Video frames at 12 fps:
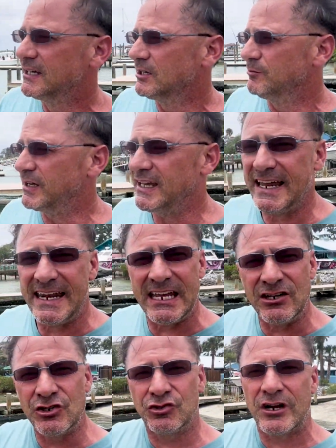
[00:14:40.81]
But you got
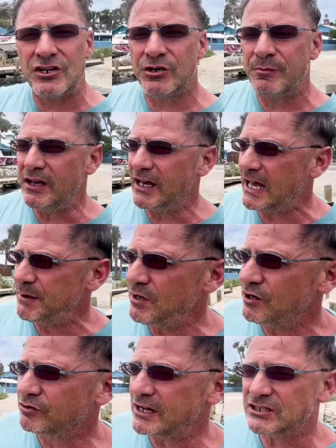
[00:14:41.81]
hidden treasure behind
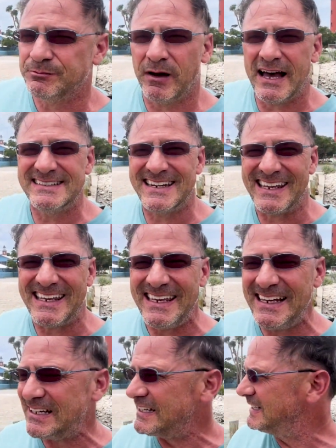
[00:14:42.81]
it, great spot to
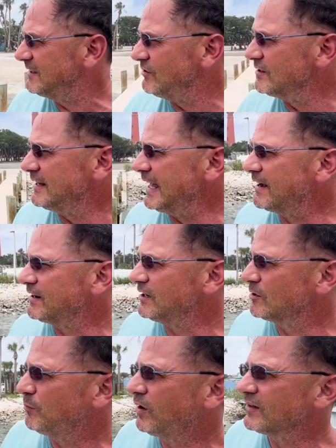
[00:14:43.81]
eat down here
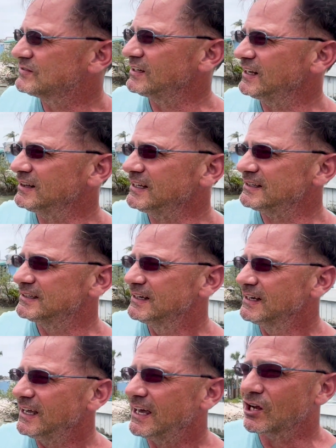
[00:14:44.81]
at Ponce
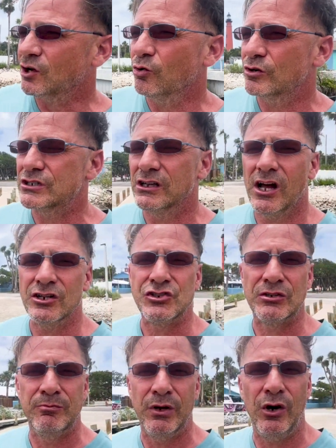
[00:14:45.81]
Inlet. And of course, launch
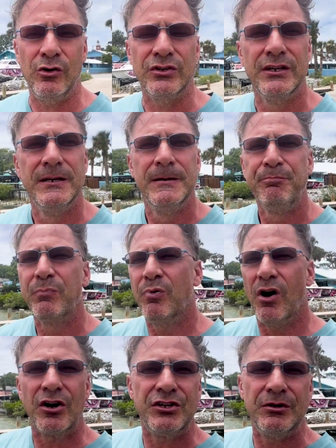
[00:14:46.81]
your boat,
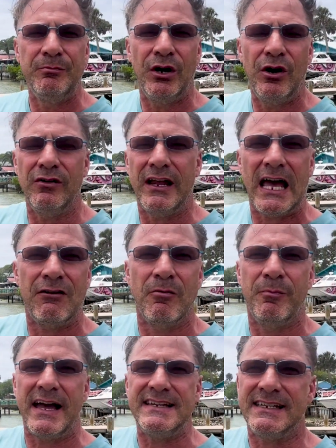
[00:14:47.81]
park your boat, have a
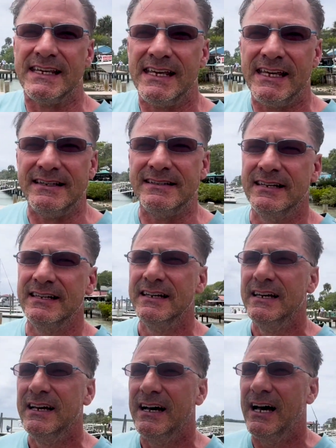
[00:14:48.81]
bite to eat.
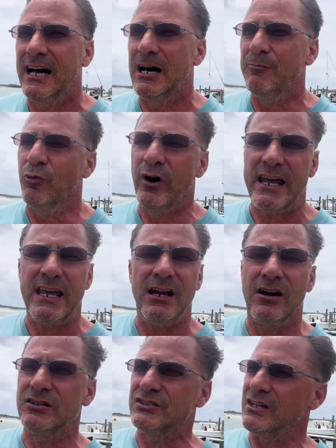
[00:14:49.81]
Right
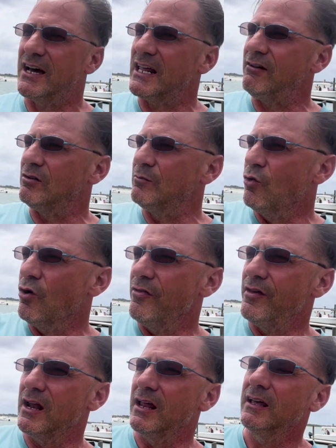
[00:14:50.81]
here, it's not even more
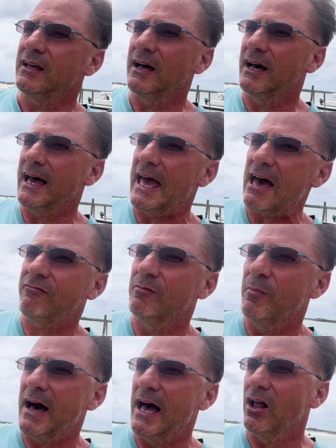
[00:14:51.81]
than half a
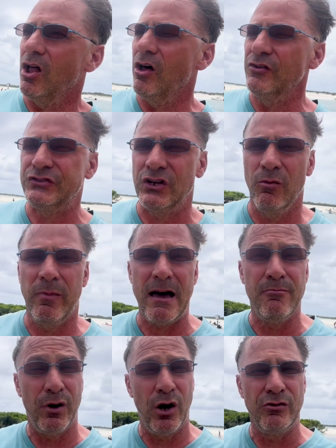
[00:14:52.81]
mile. Also, my
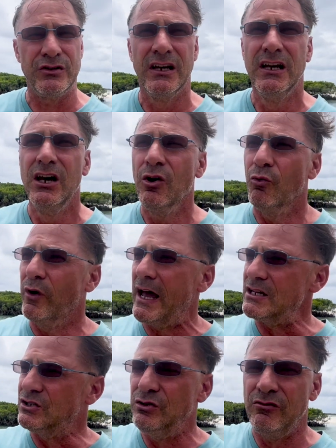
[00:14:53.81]
boat
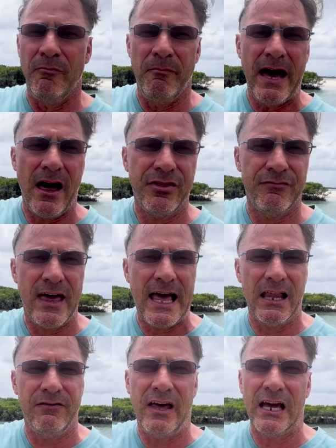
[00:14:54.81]
right to the mouth of the
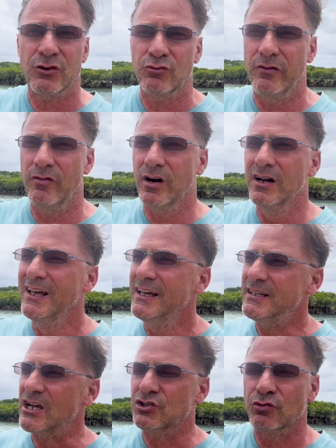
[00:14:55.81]
Halifax River
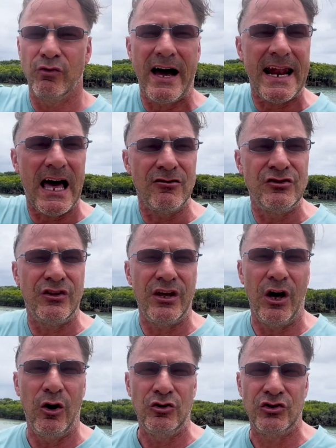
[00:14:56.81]
takes you right out into the
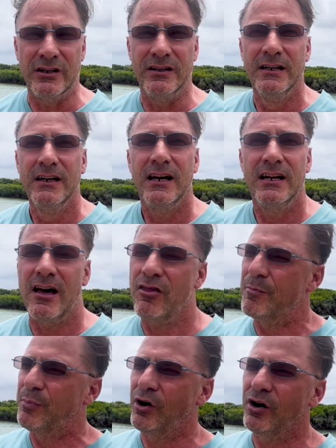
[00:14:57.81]
ocean. Another
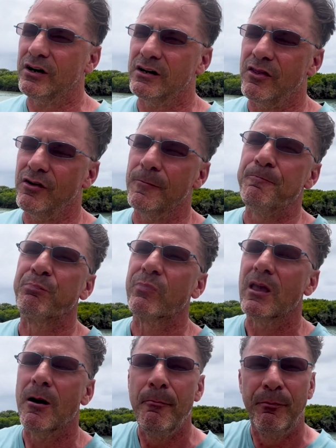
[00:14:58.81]
perk, another
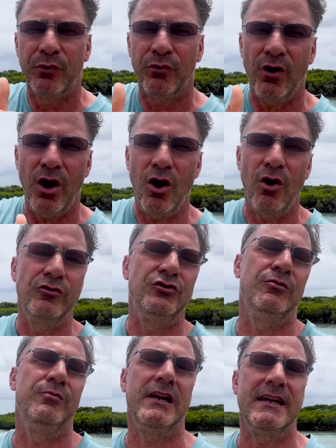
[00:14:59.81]
pro
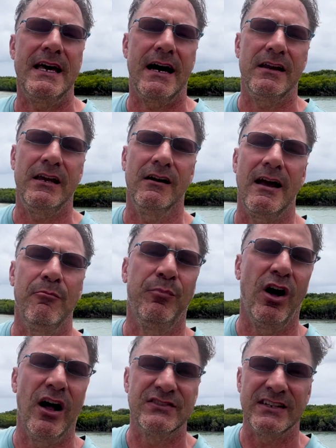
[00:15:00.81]
to being down here at
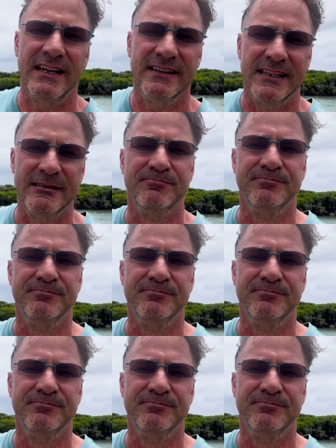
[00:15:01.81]
Ponce Inlet.